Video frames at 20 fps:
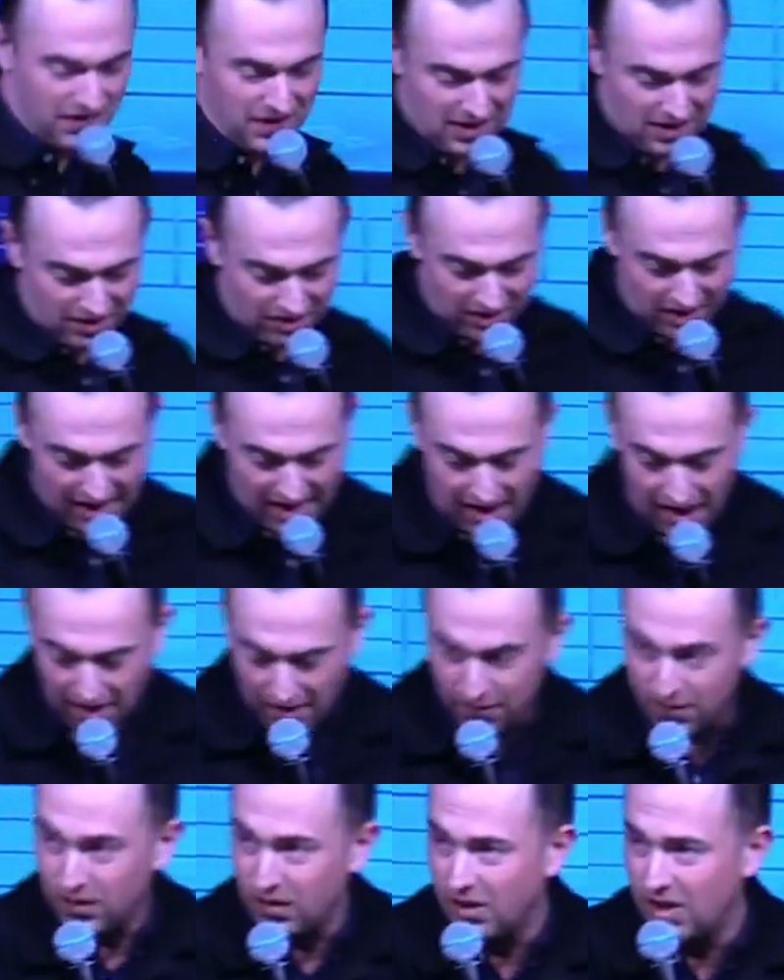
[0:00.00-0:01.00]

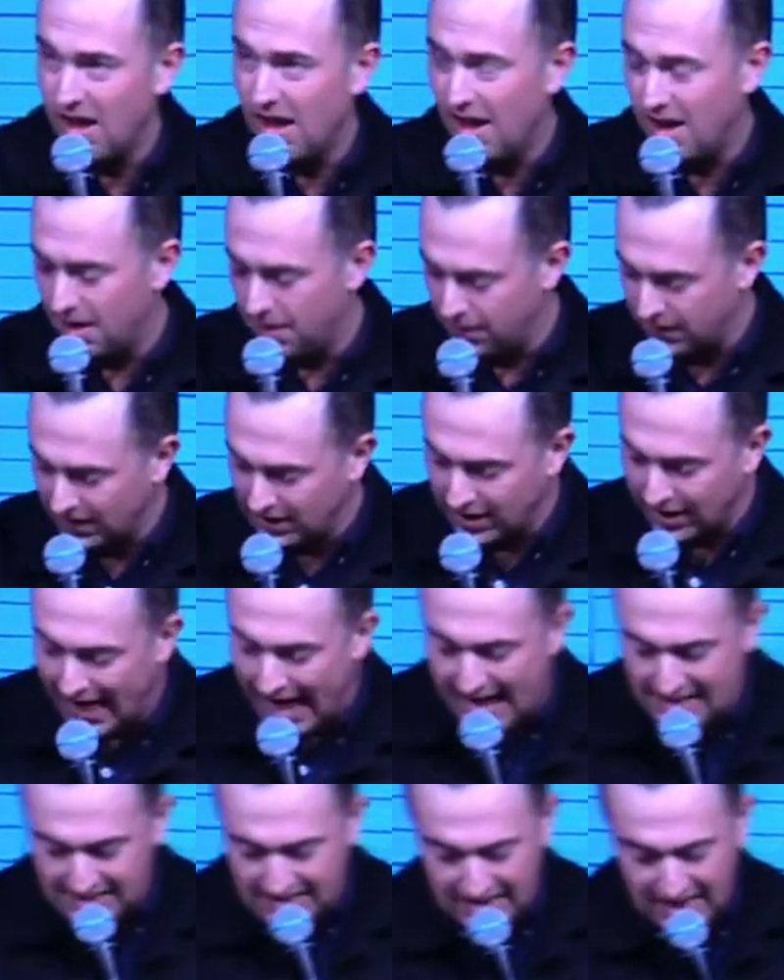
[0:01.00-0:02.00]
love, love. And the
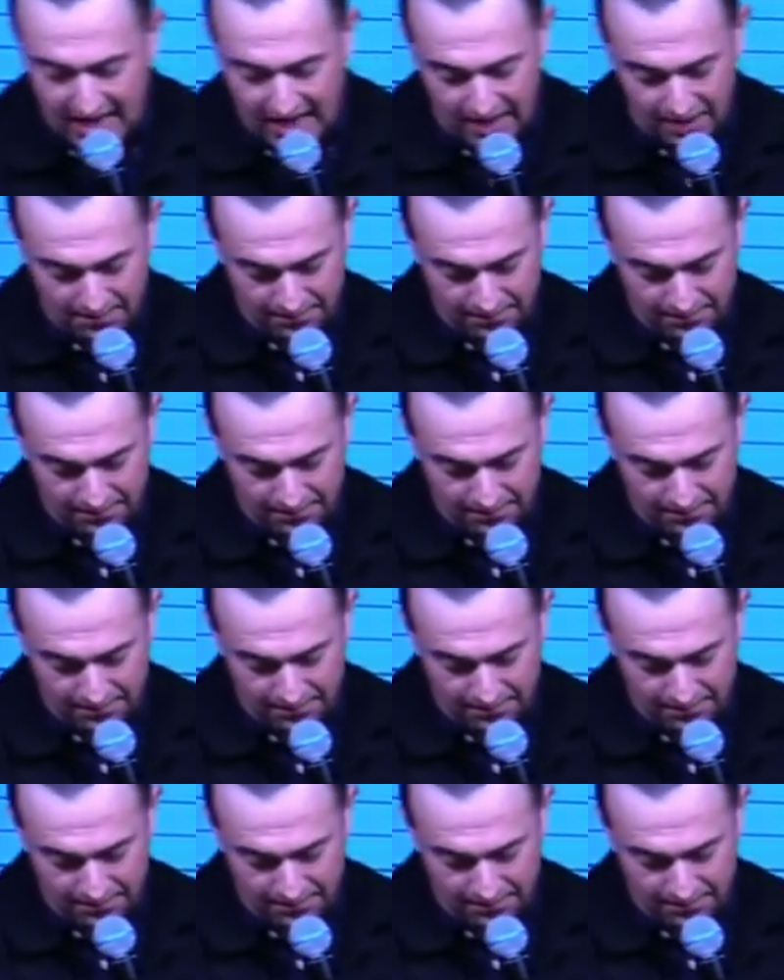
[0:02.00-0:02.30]
last thing